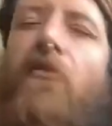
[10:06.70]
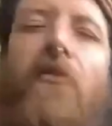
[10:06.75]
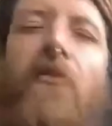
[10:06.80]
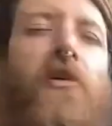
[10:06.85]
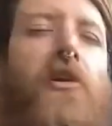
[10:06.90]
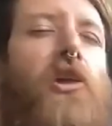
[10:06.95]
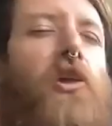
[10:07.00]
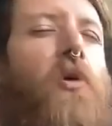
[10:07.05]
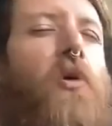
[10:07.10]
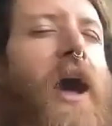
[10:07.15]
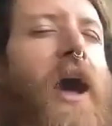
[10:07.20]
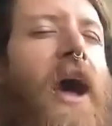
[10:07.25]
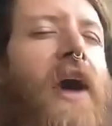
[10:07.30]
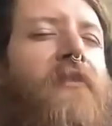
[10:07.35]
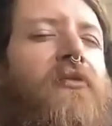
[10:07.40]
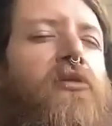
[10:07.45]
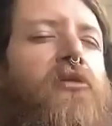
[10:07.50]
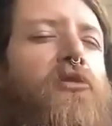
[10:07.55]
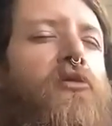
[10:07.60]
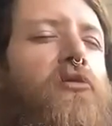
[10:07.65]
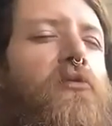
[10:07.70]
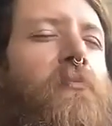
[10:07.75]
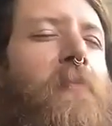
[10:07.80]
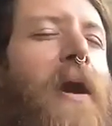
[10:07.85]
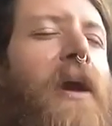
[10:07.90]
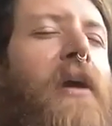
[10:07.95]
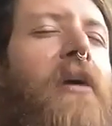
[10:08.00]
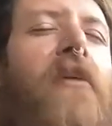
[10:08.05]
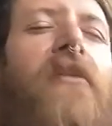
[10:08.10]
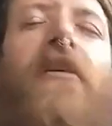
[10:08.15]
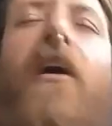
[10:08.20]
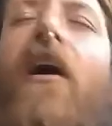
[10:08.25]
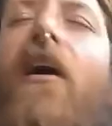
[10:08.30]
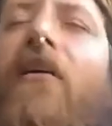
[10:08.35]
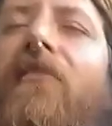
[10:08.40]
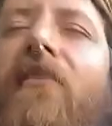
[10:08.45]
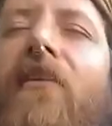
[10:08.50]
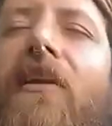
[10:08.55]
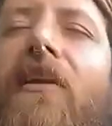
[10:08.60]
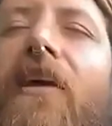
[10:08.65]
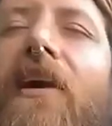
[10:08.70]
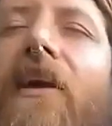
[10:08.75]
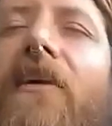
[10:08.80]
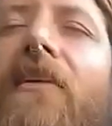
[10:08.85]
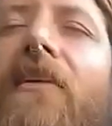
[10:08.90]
you have to paradoxically